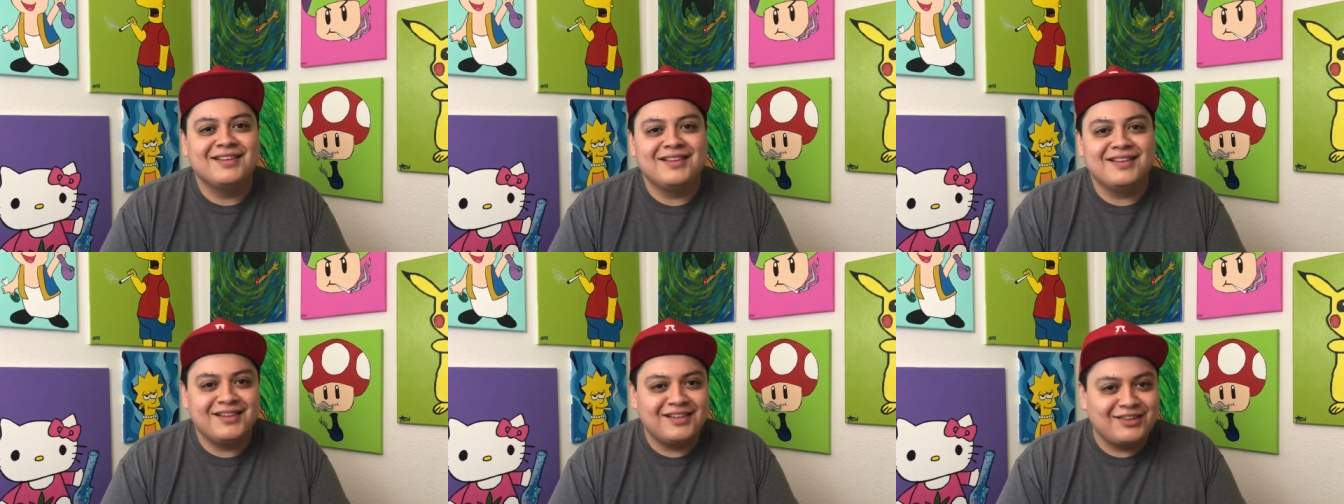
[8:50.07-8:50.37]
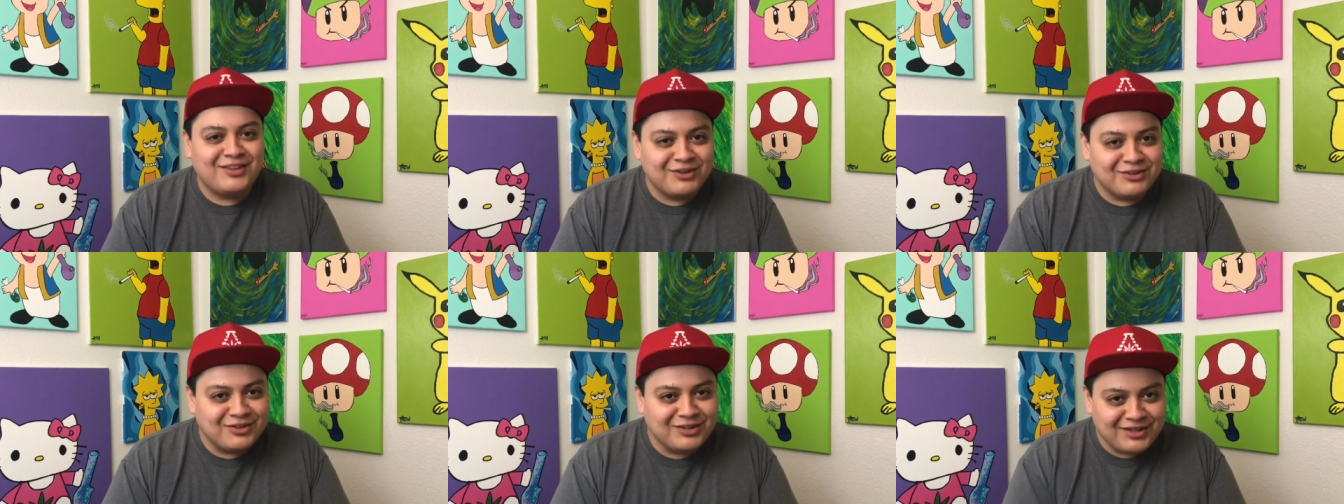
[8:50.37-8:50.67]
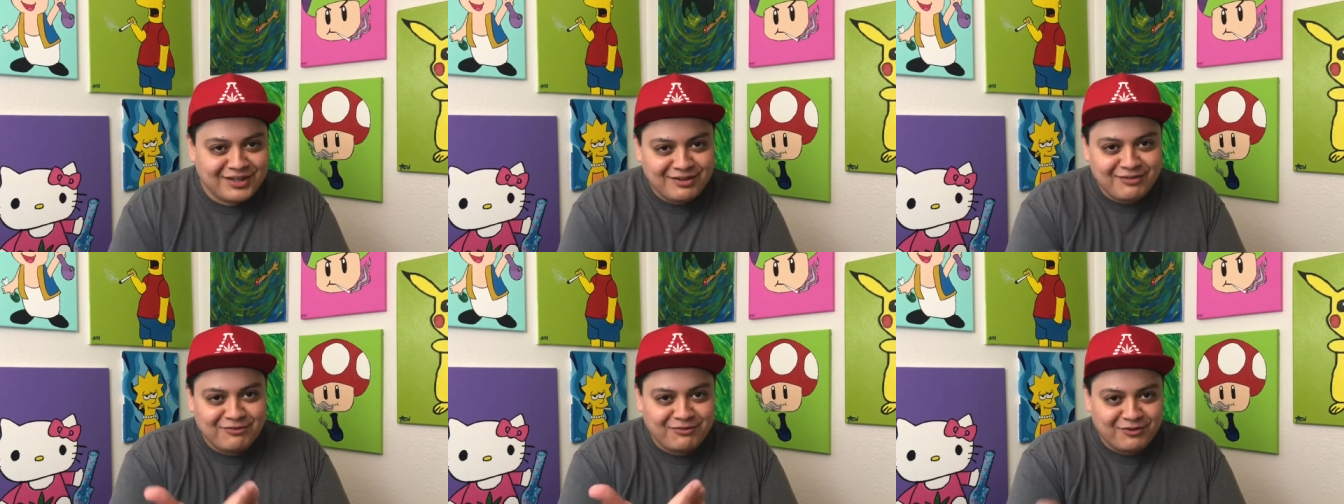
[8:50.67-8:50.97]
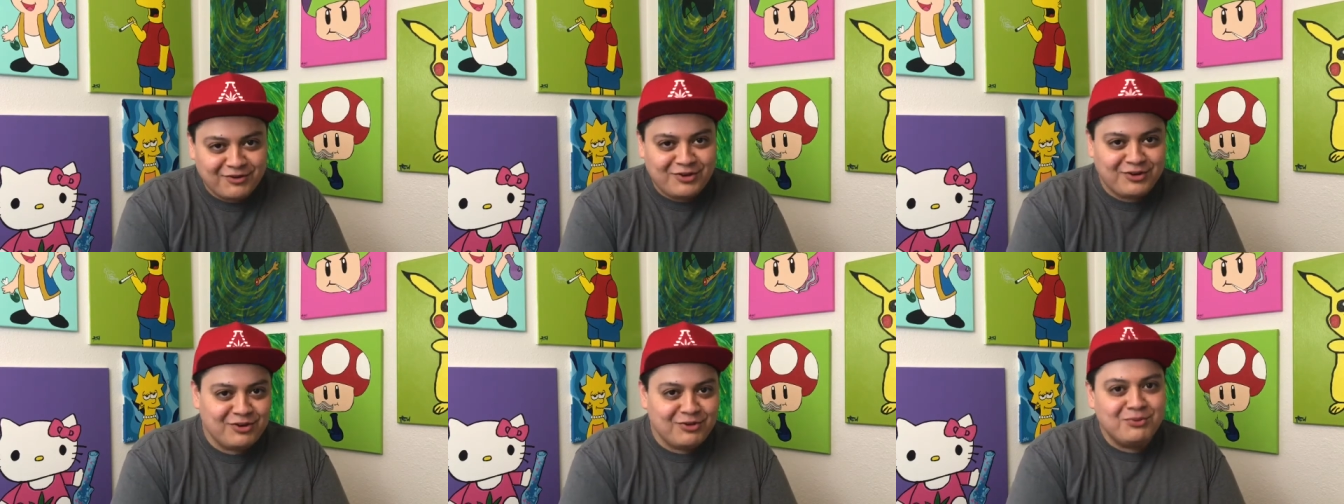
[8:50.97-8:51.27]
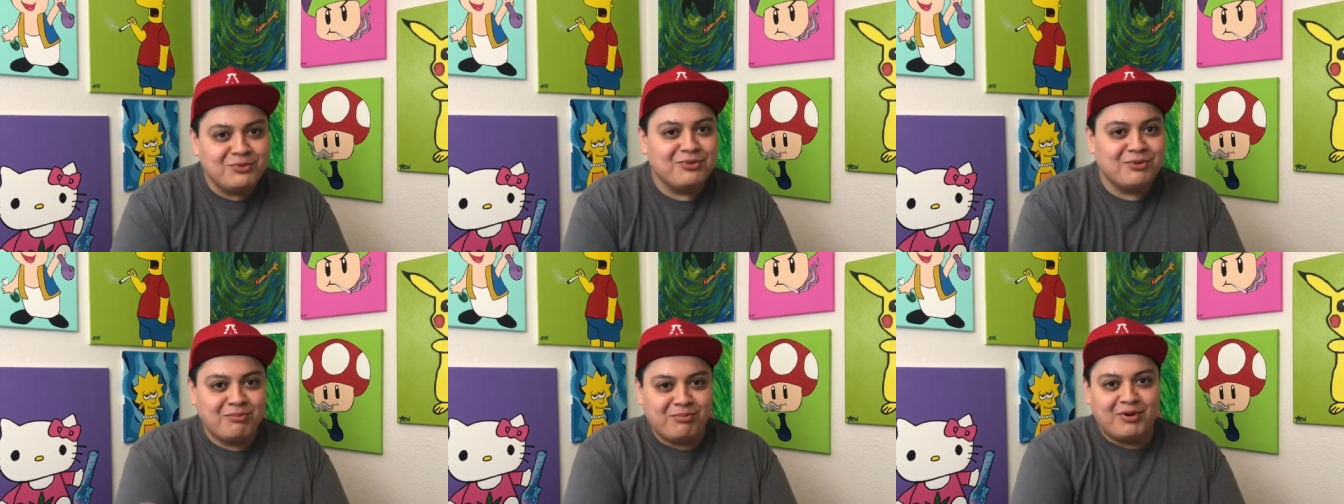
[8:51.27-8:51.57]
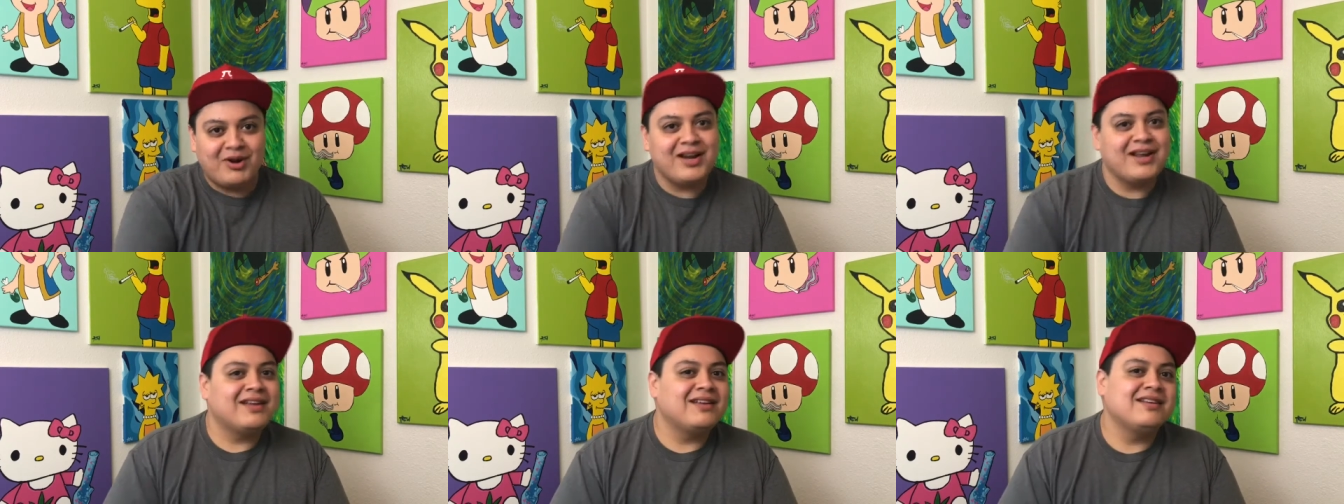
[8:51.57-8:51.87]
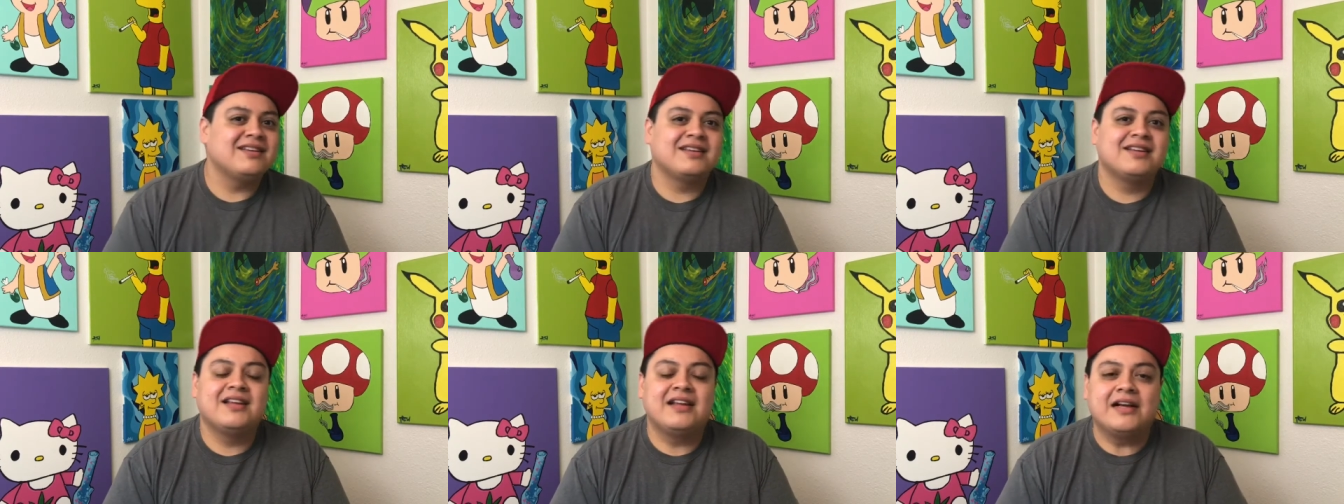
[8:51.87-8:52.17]
They're looking for you, the
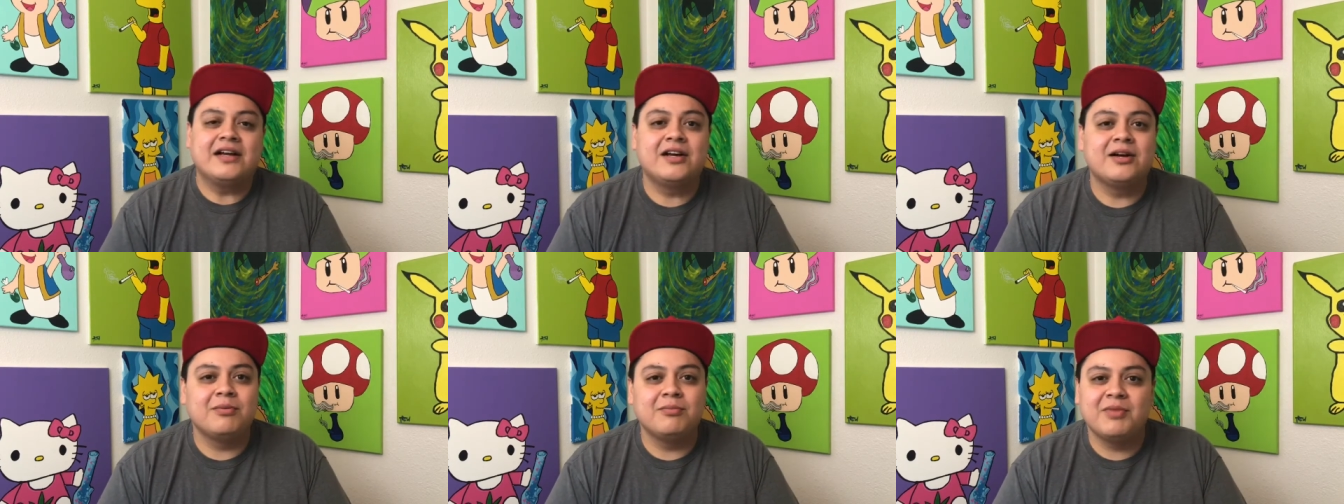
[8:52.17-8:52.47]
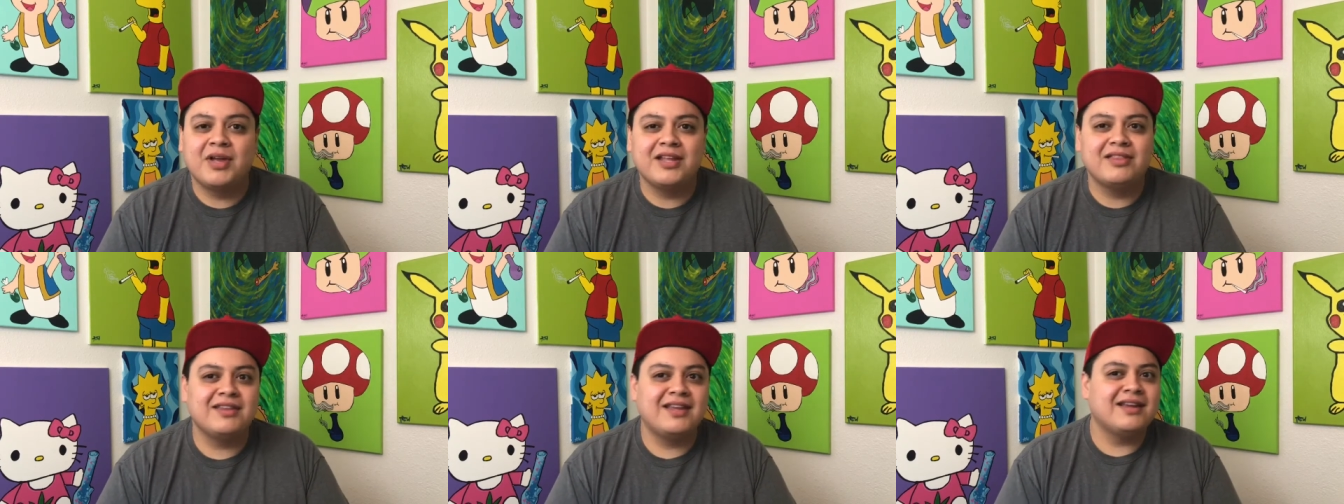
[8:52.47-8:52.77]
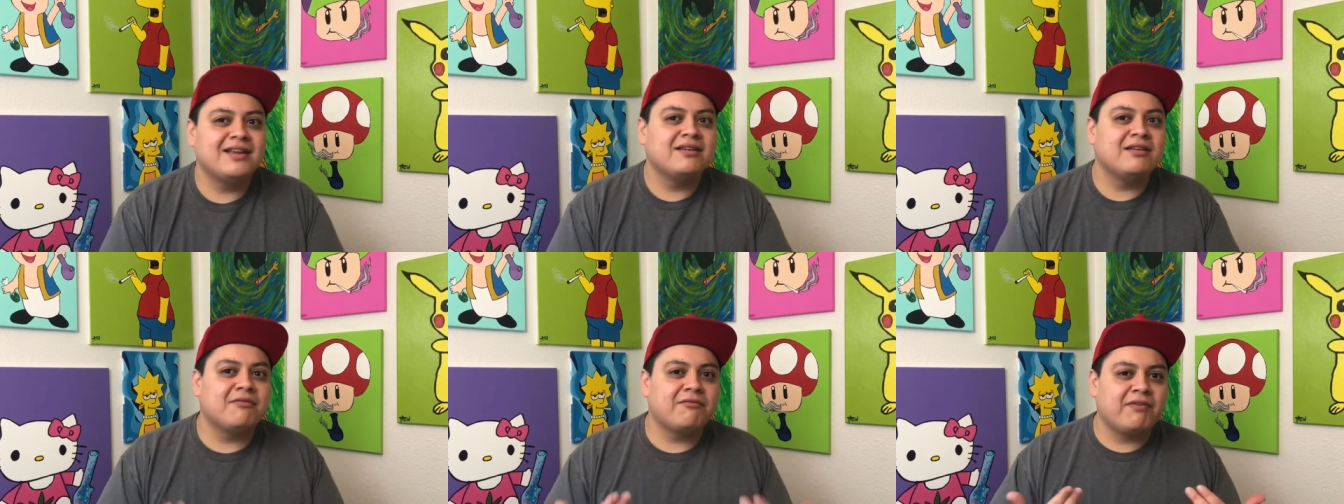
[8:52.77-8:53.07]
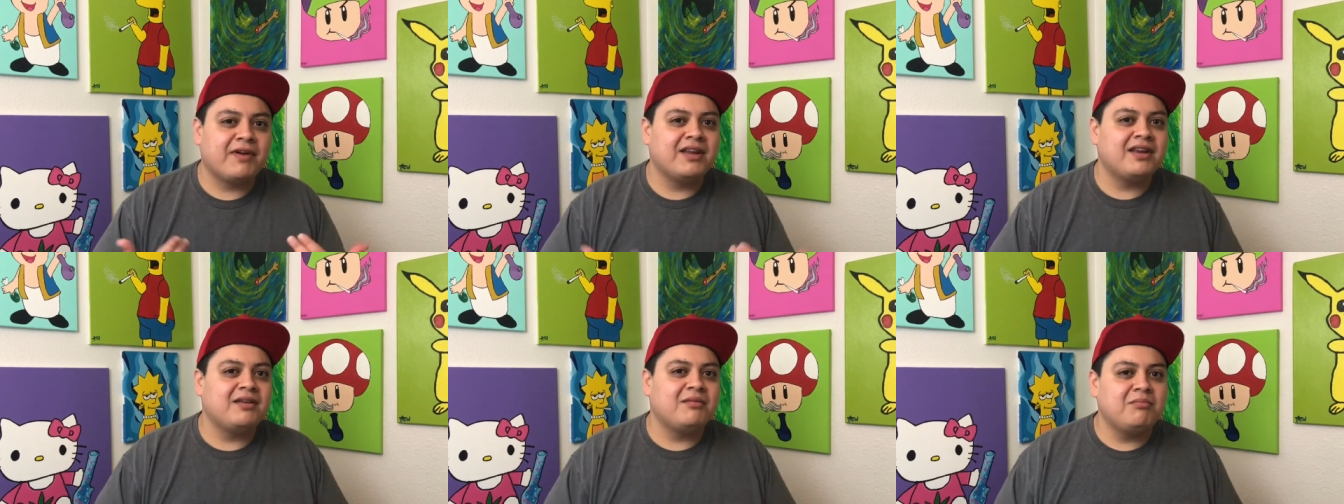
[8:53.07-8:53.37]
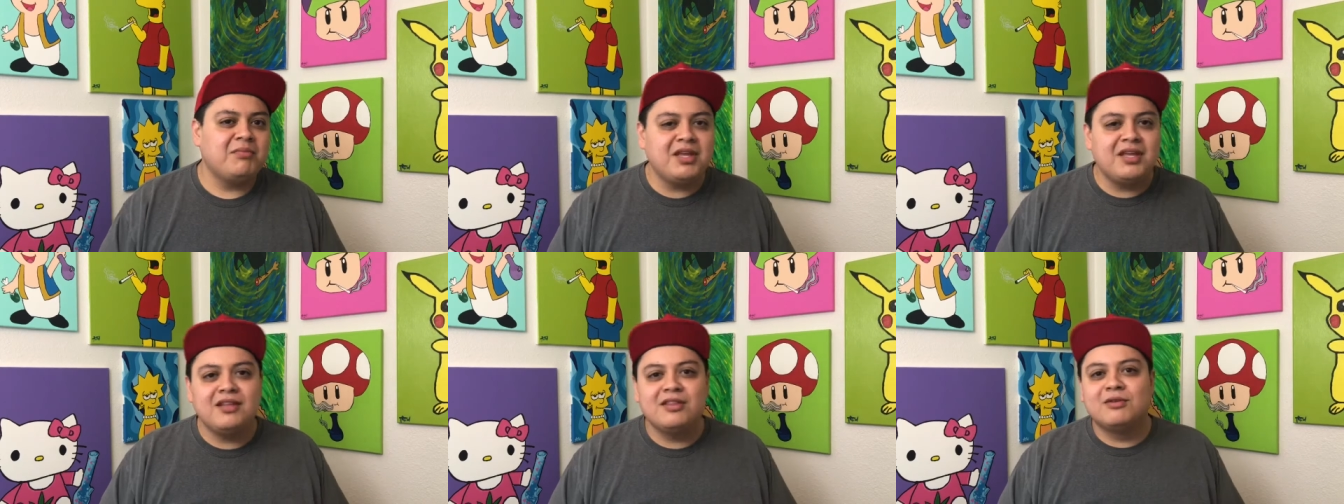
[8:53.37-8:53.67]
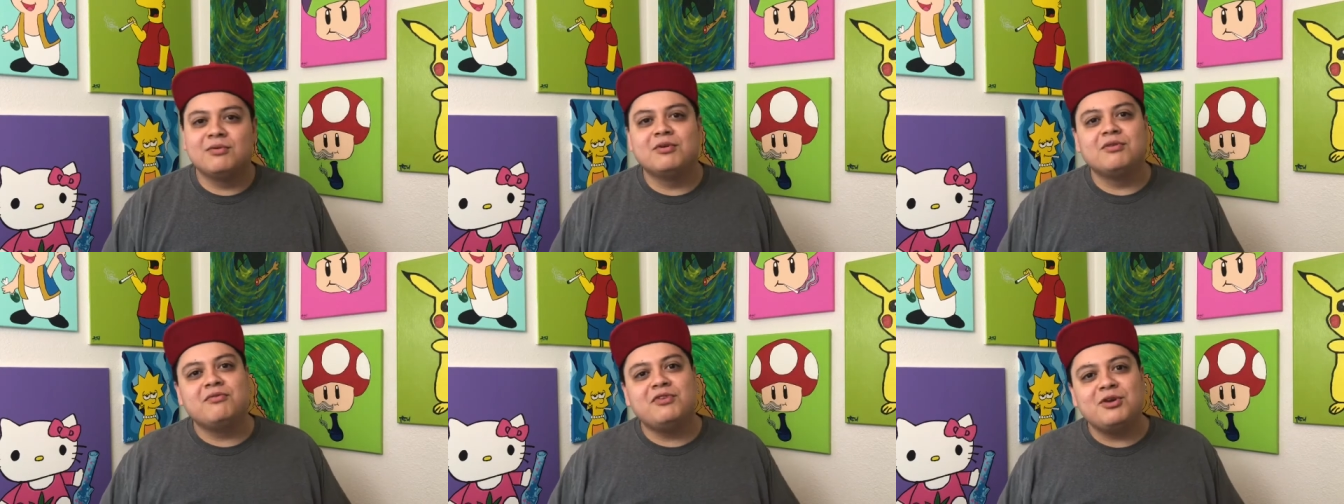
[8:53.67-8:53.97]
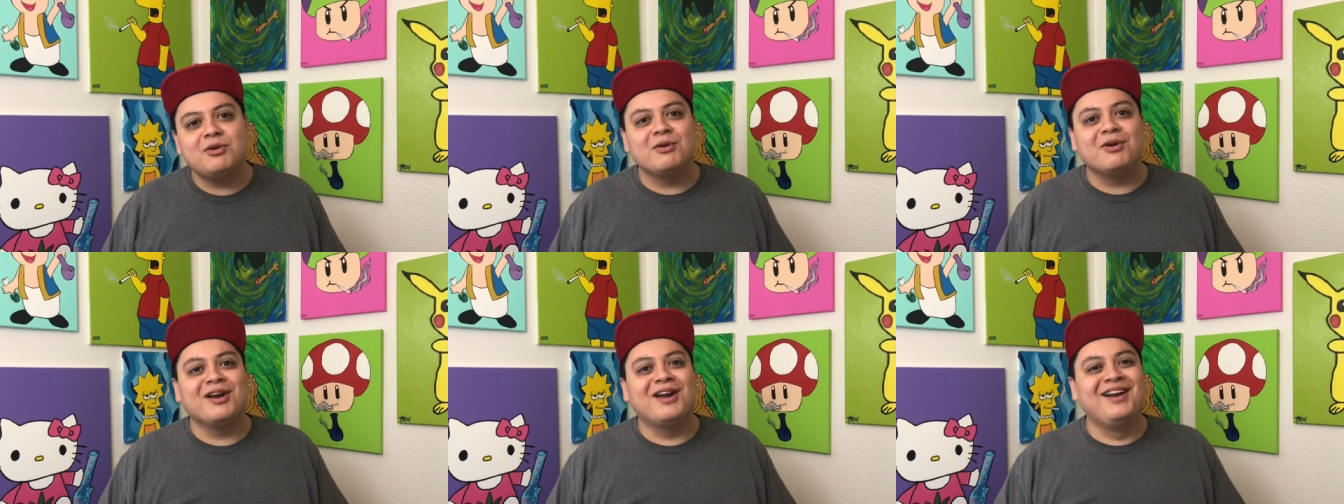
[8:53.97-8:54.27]
brand, and they end up finding me, the
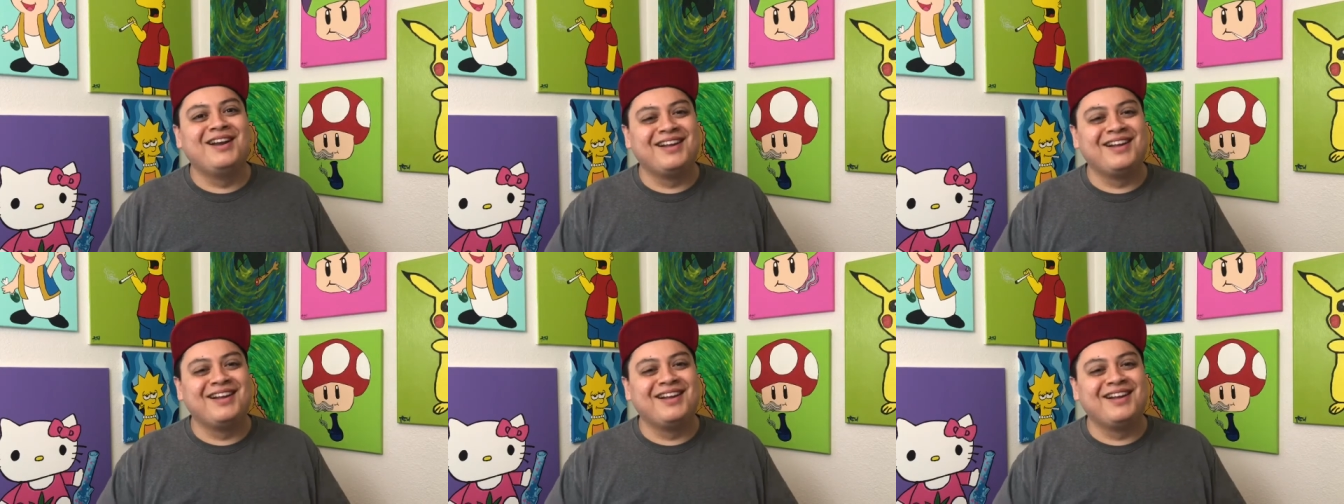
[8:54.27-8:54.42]
reviewer,